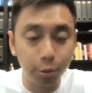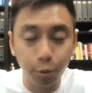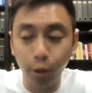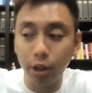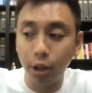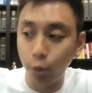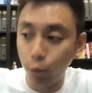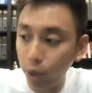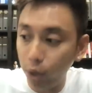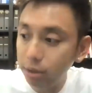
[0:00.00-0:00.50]
me
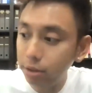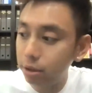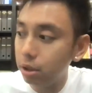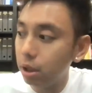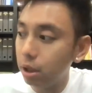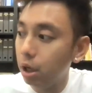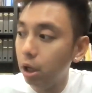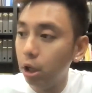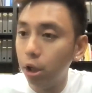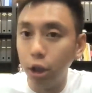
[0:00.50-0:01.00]
what he
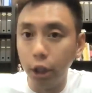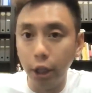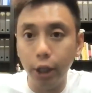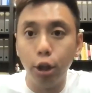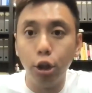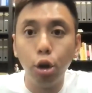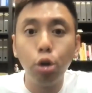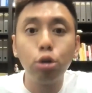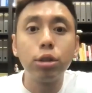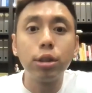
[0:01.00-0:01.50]
wants, it
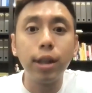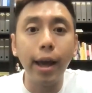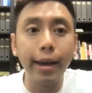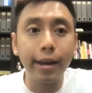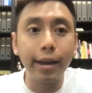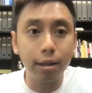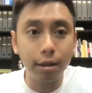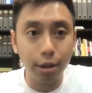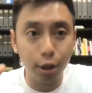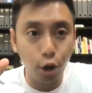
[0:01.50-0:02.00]
looks
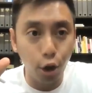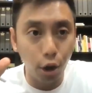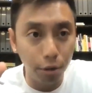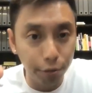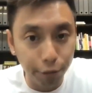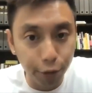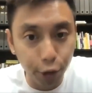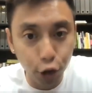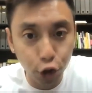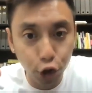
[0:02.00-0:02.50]
like the
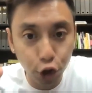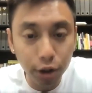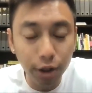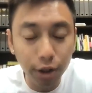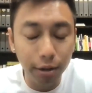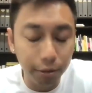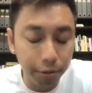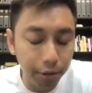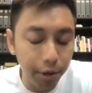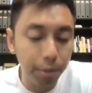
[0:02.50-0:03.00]
conversion
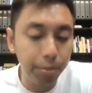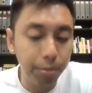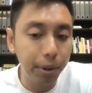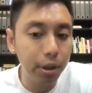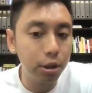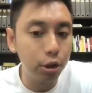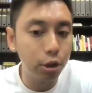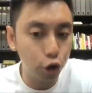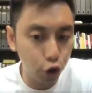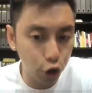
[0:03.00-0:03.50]
in
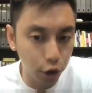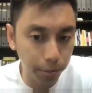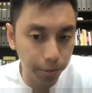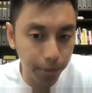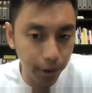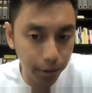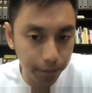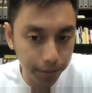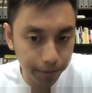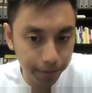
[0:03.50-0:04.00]
Philippines is
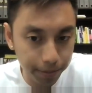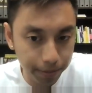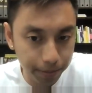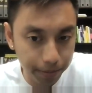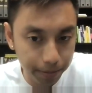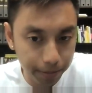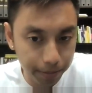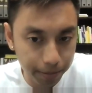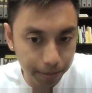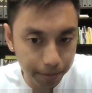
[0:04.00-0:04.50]
cheaper.
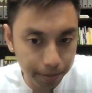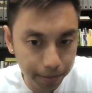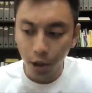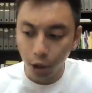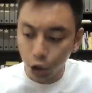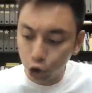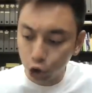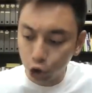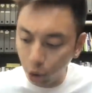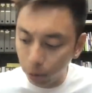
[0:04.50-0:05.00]

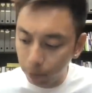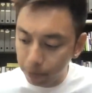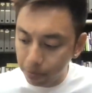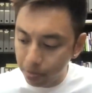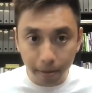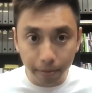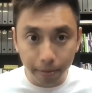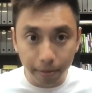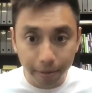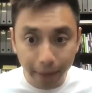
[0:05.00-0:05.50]
So
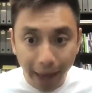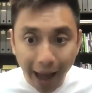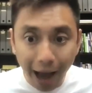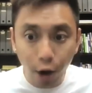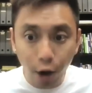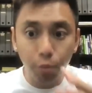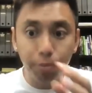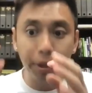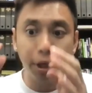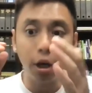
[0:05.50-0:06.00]

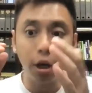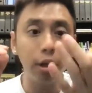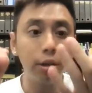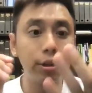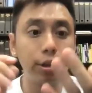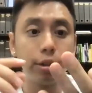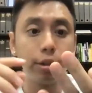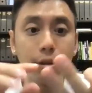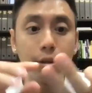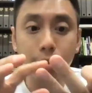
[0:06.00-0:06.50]
now,
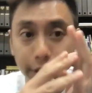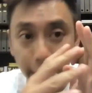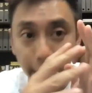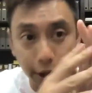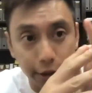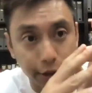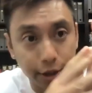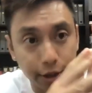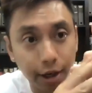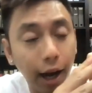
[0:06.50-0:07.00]
because the
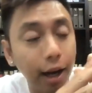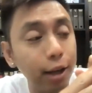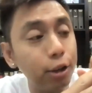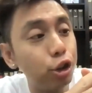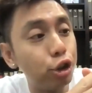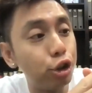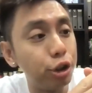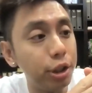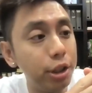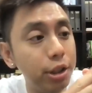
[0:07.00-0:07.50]

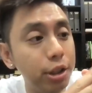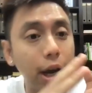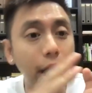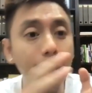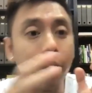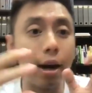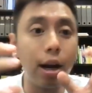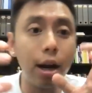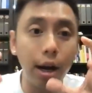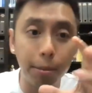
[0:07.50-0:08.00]
countries
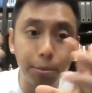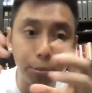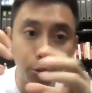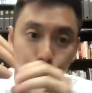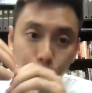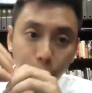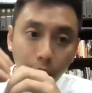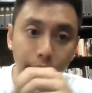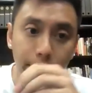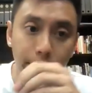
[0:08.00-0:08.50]
are clumped
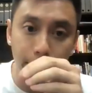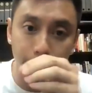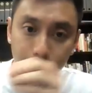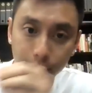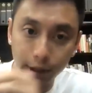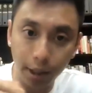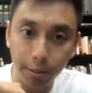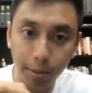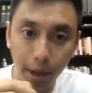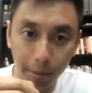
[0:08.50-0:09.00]
together in the
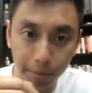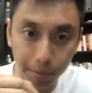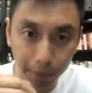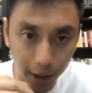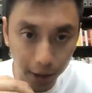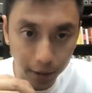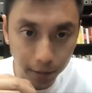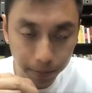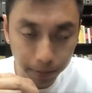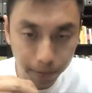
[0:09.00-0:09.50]
same
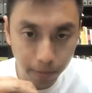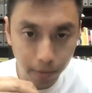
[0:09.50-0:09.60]
campaign,